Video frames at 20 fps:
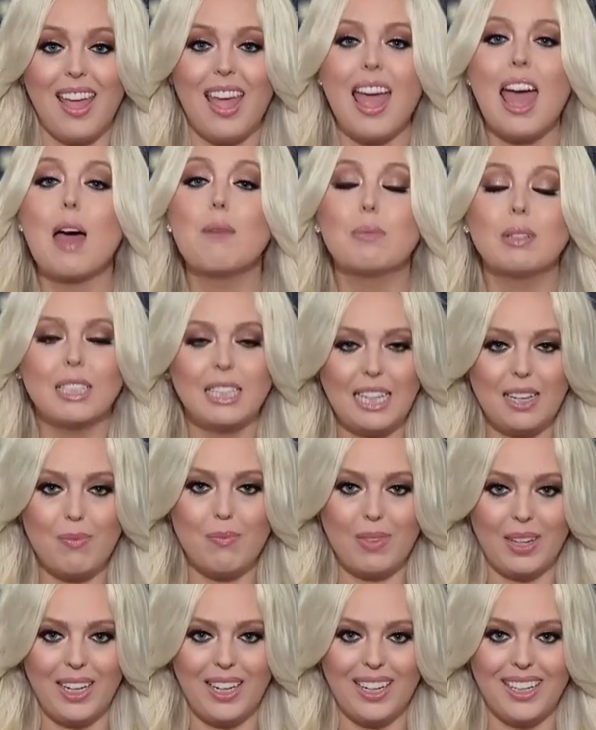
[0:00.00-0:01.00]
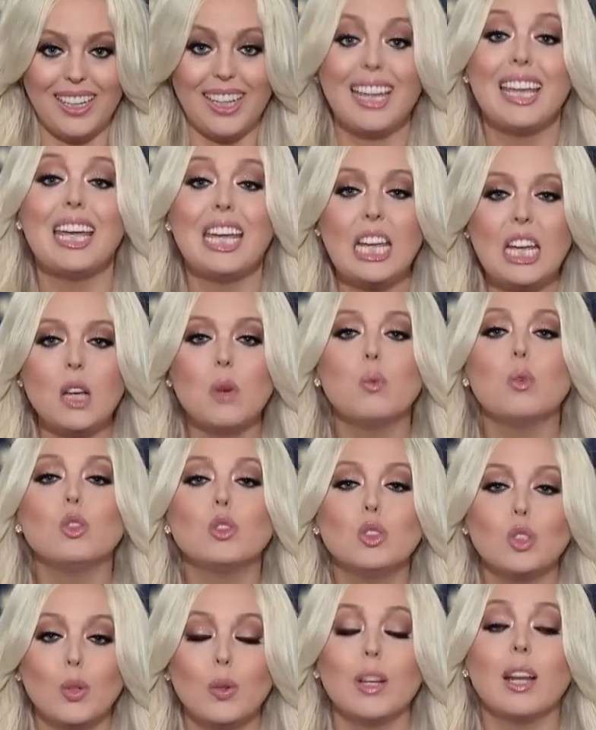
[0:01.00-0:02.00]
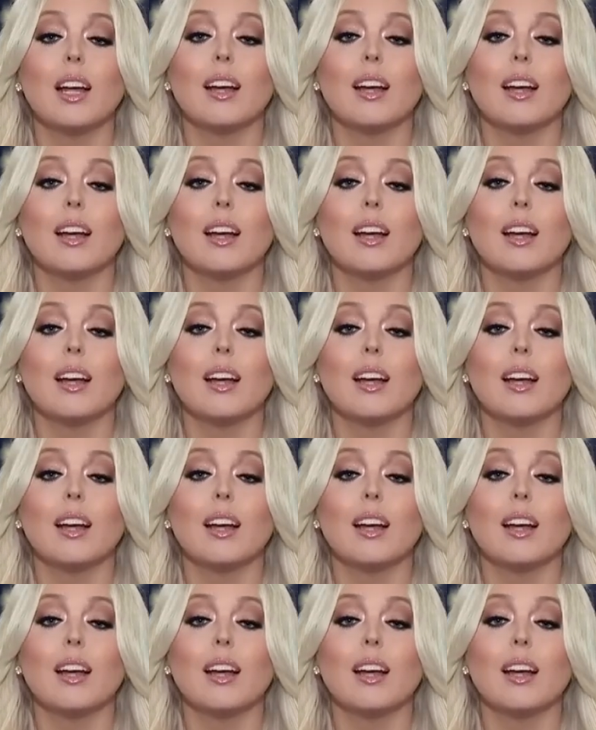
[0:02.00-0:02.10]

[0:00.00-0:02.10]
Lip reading: and believe me, he will do it